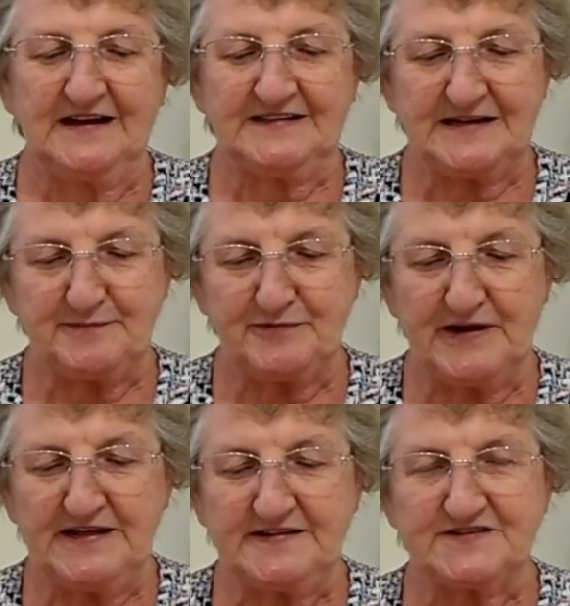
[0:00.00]
And I
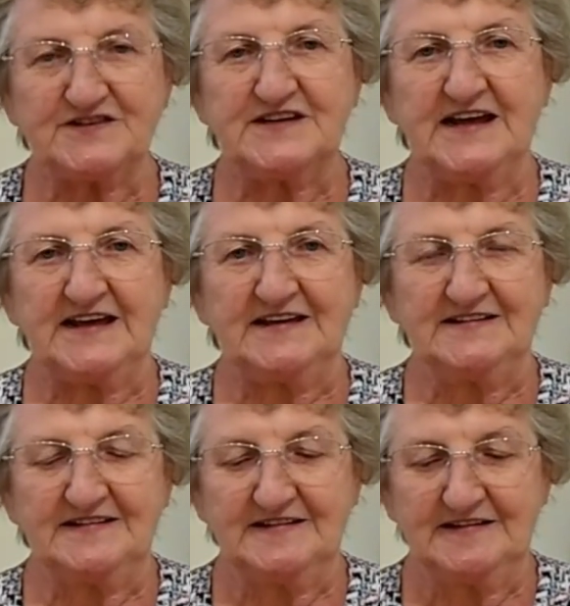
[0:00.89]
pray that today
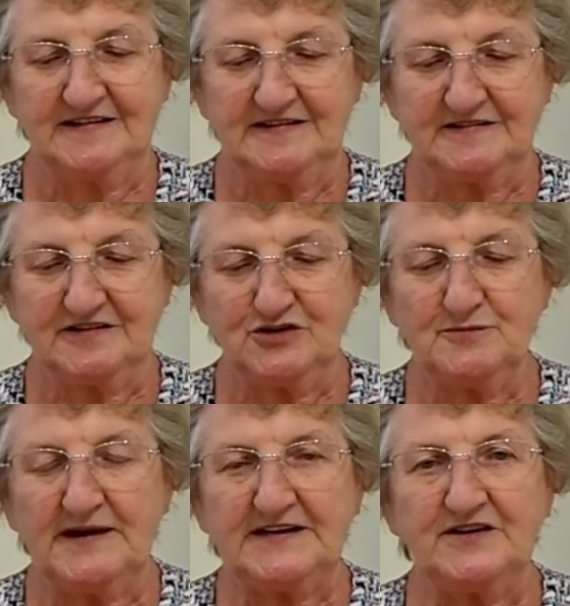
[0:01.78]
you
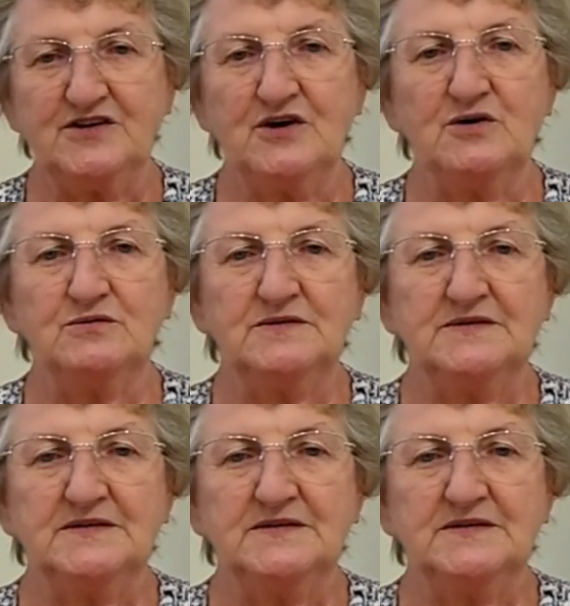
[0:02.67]
might know